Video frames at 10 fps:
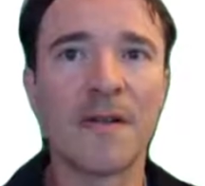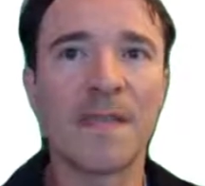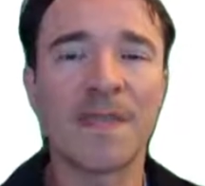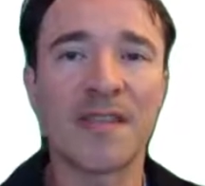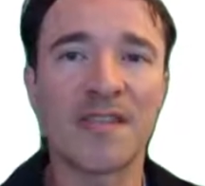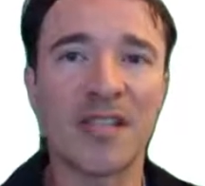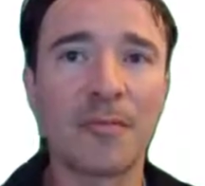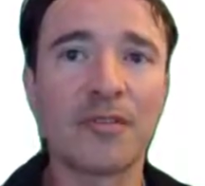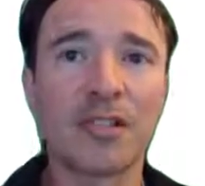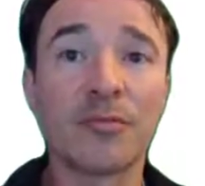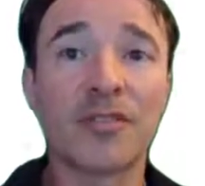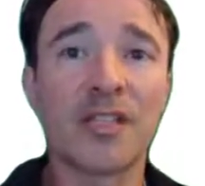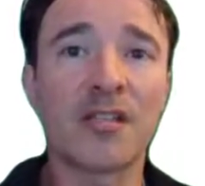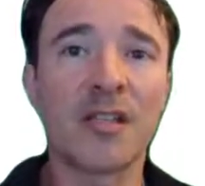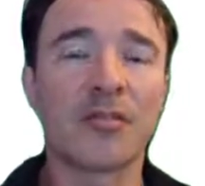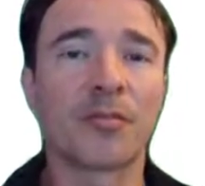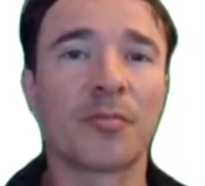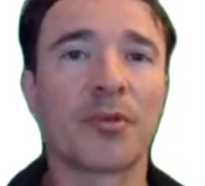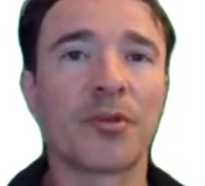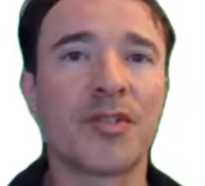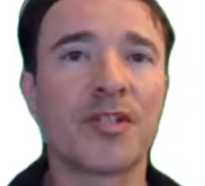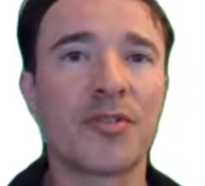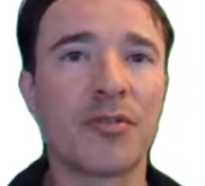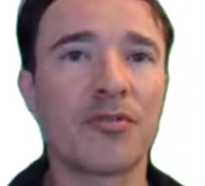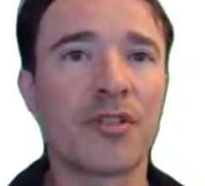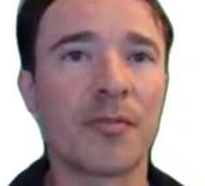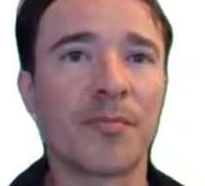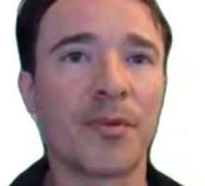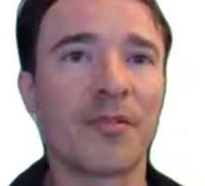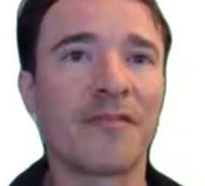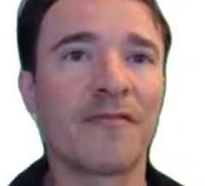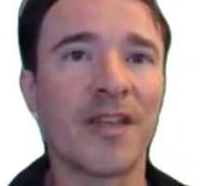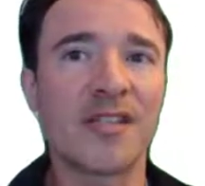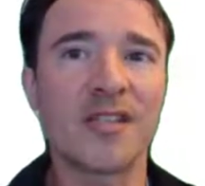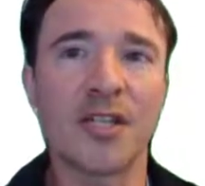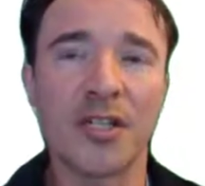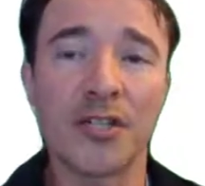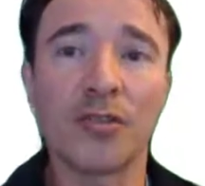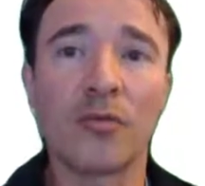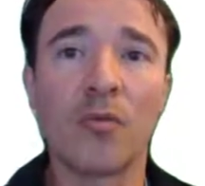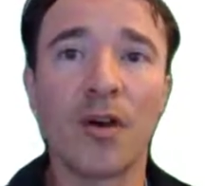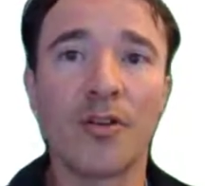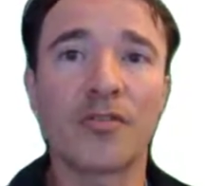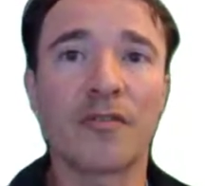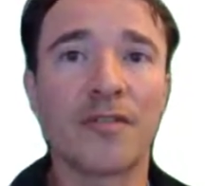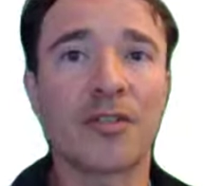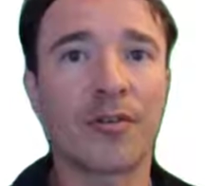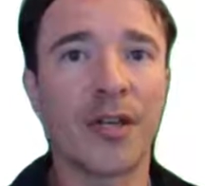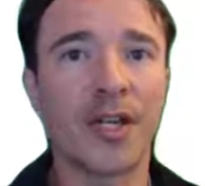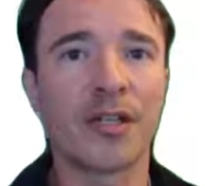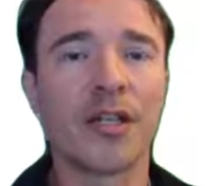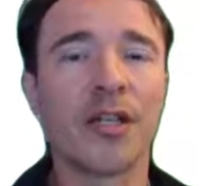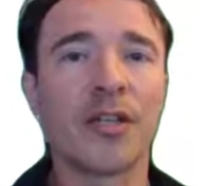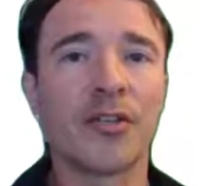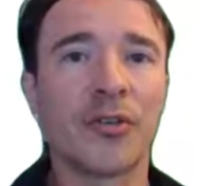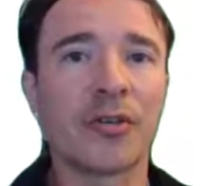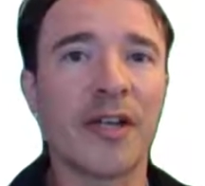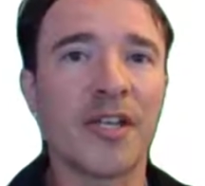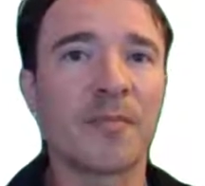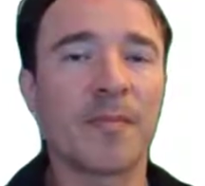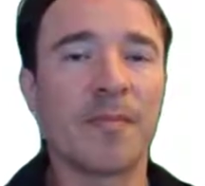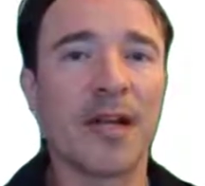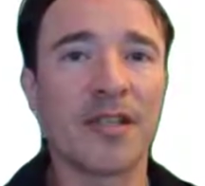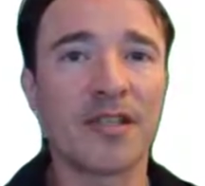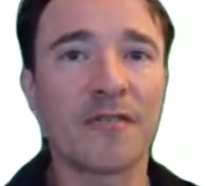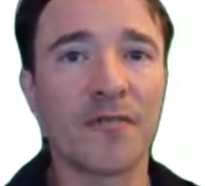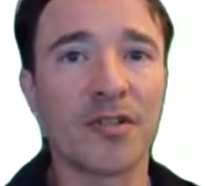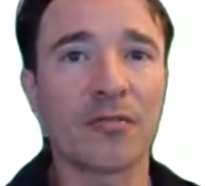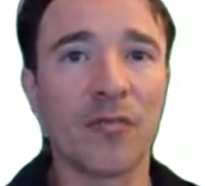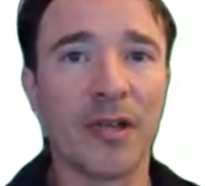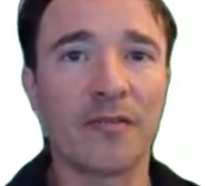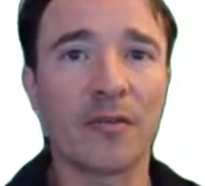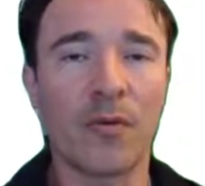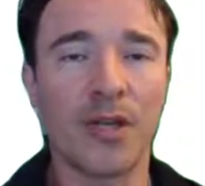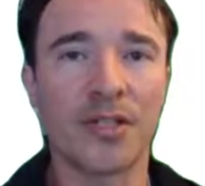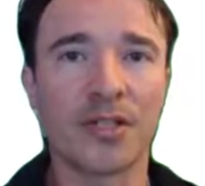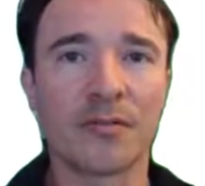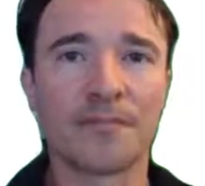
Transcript: The same double C stencil approach is used to compute the phase tangential water surface gradient utilized by the diffusion-wave equation.